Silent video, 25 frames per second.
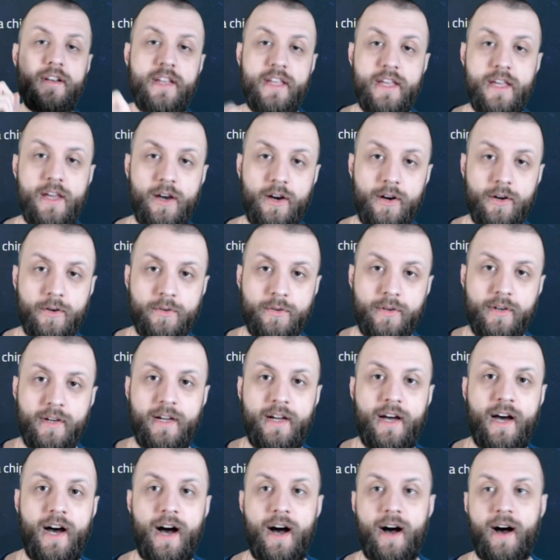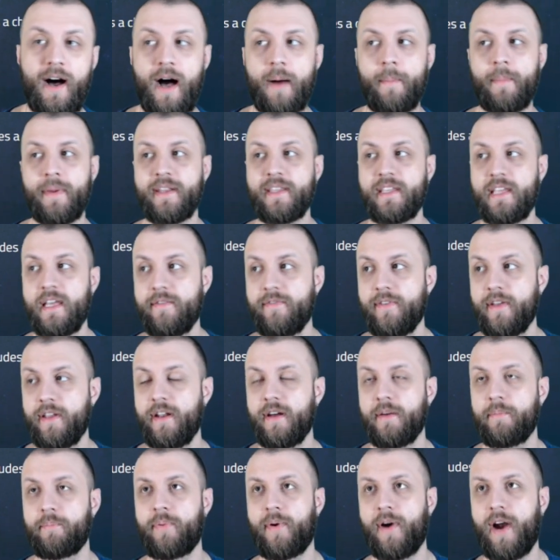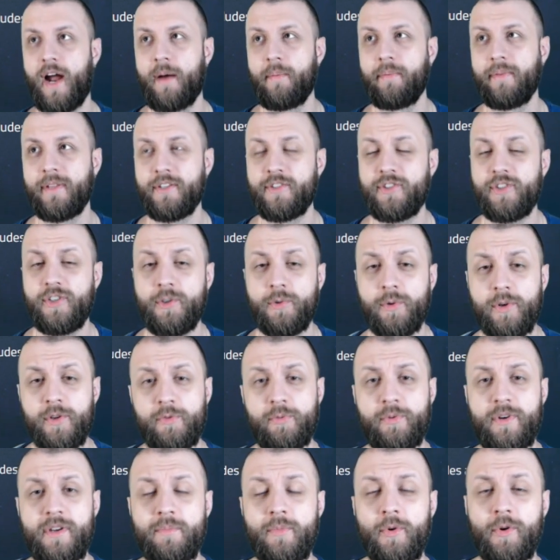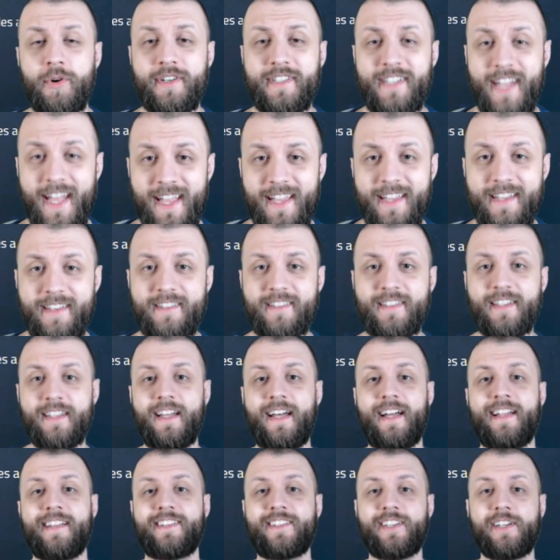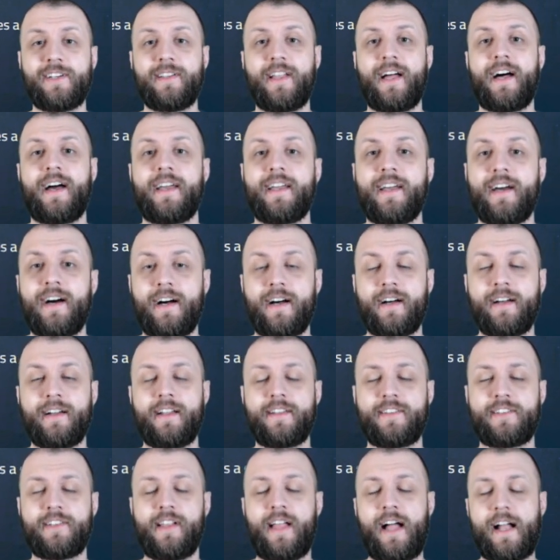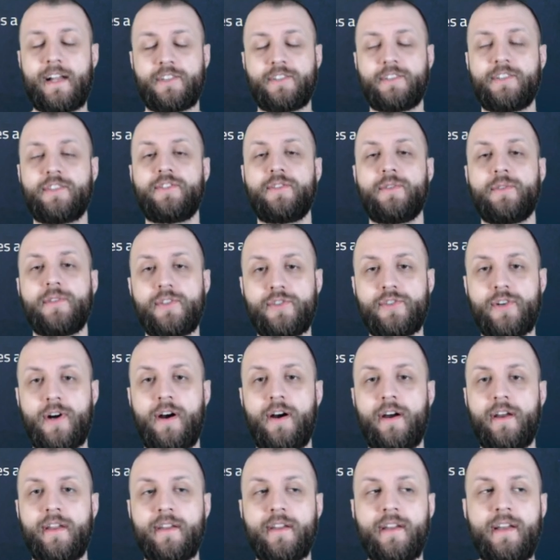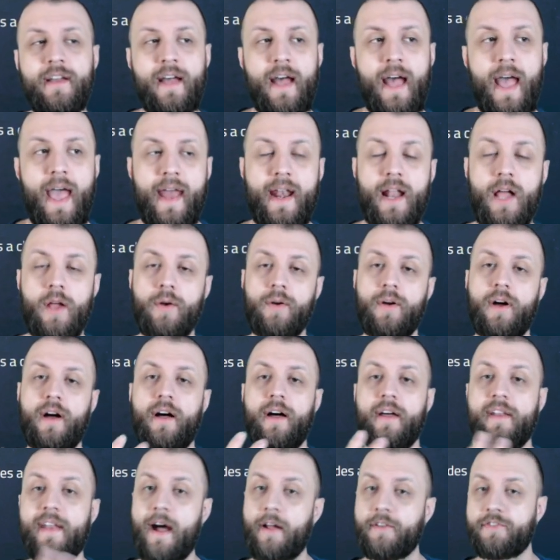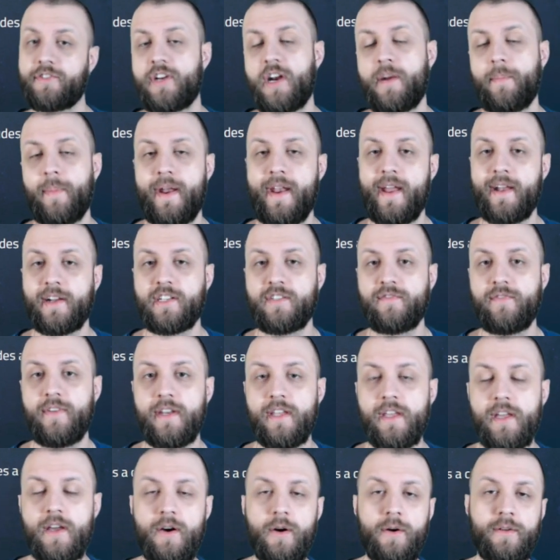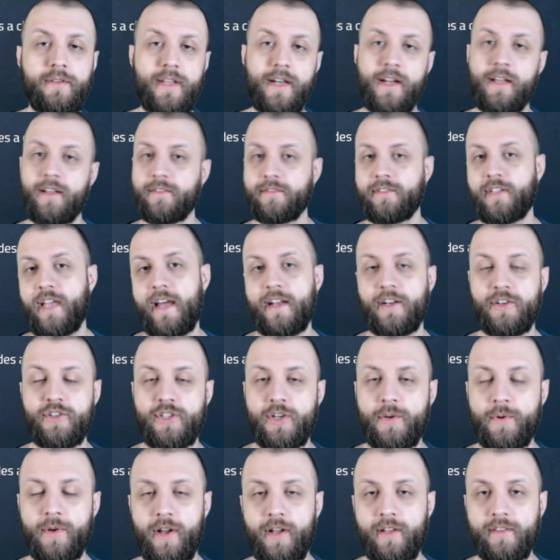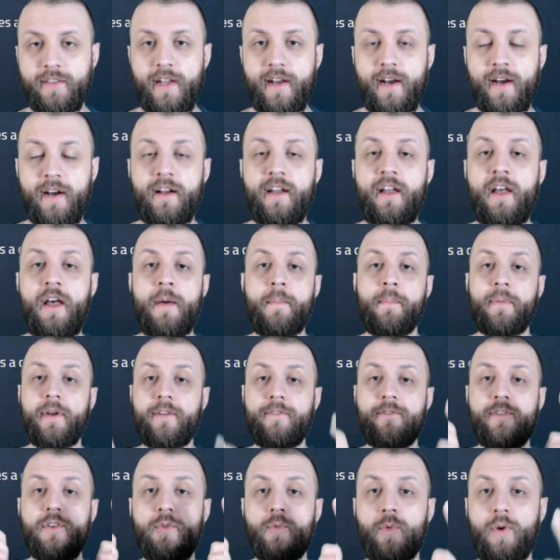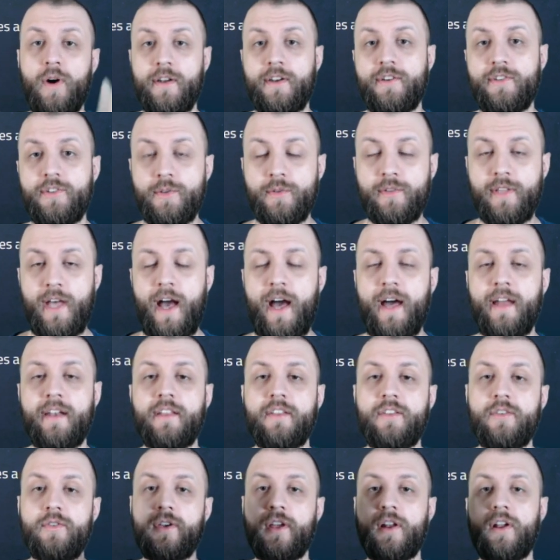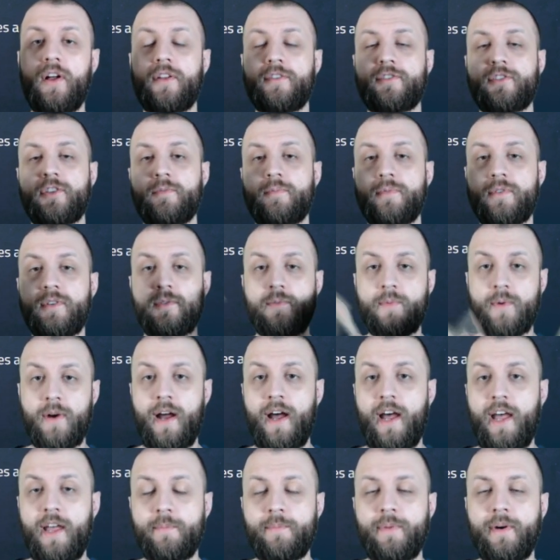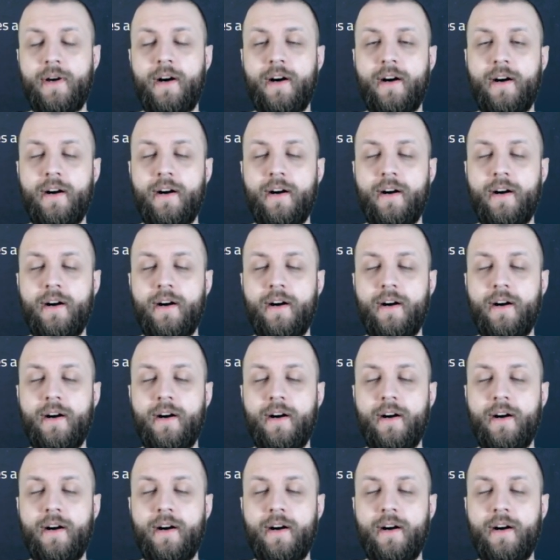Neo. I'm going to give it probably 2 or 3 more days until I actually do the drawing, and I'll announce it on my next video, and then I'll kind of show it on there. But if you want to do that, you can also subscribe